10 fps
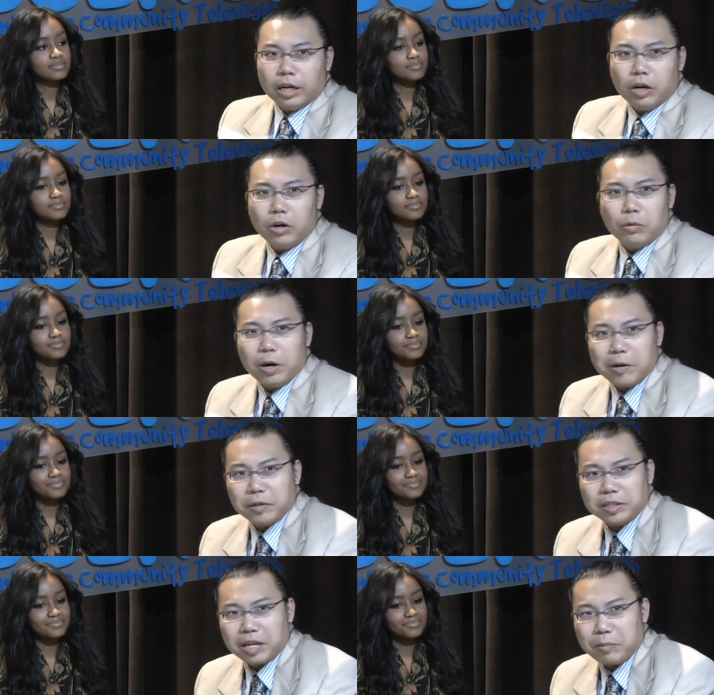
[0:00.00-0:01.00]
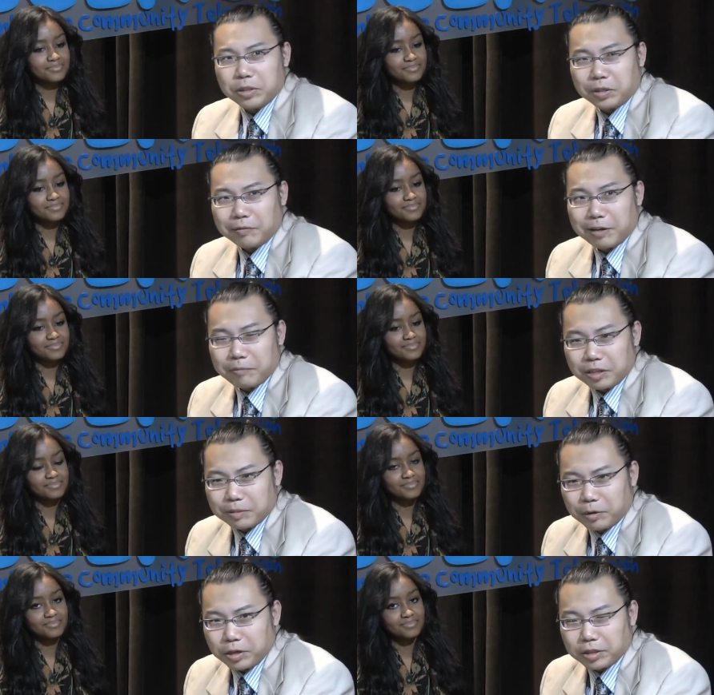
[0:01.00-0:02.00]
Speaker 1: Hello, welcome to this episode of
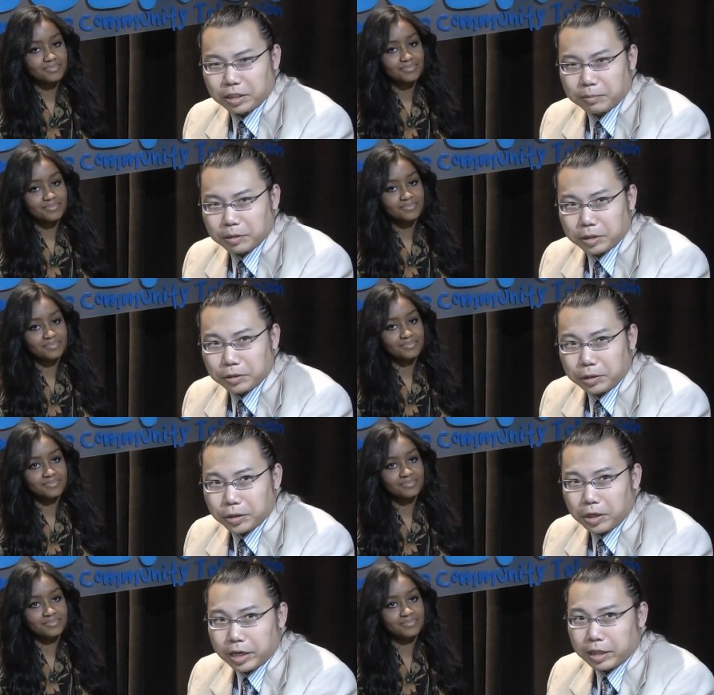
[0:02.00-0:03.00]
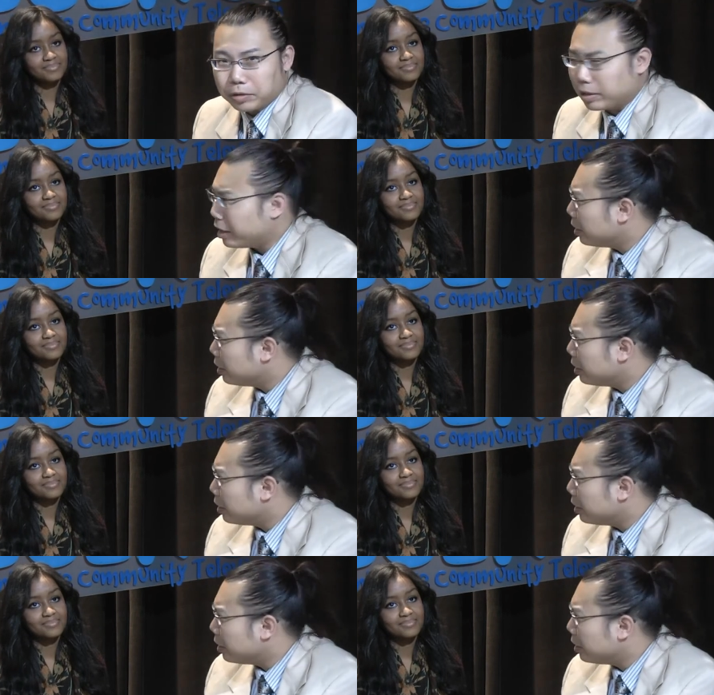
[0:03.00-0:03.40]
Hypnotist Bernie's Exposition. Joining us today